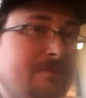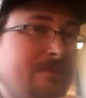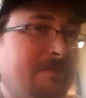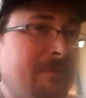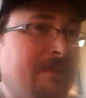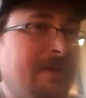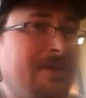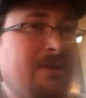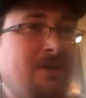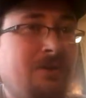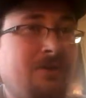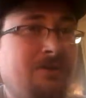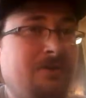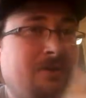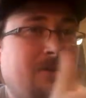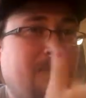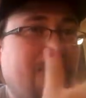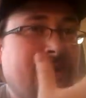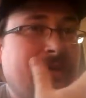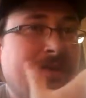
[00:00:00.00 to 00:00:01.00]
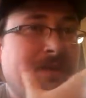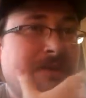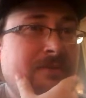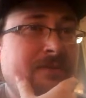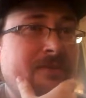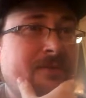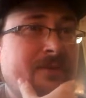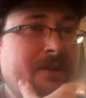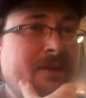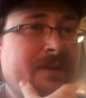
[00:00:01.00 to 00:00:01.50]
Being all-knowing and
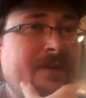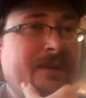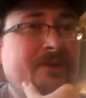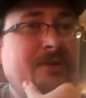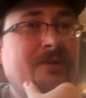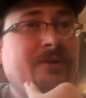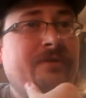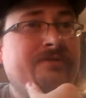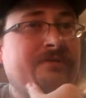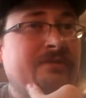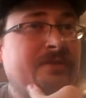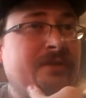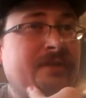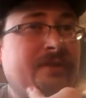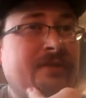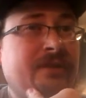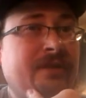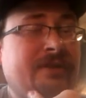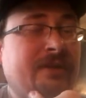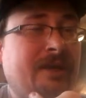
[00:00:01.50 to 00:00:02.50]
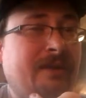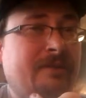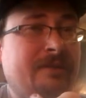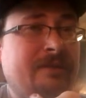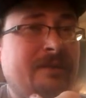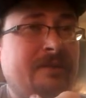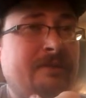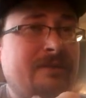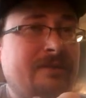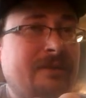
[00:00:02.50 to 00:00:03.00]
everything. And I know I've said that time and
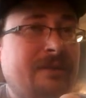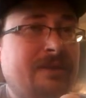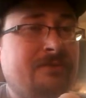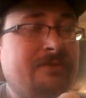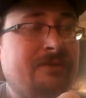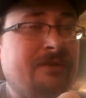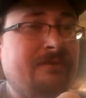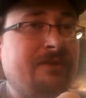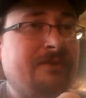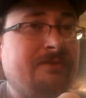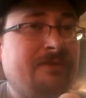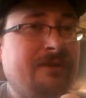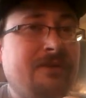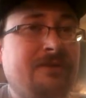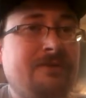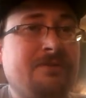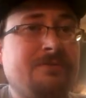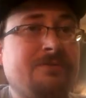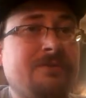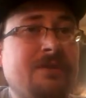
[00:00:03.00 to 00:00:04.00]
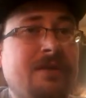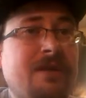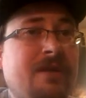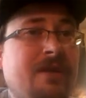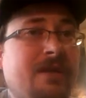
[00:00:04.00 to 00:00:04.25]
time again throughout my videos,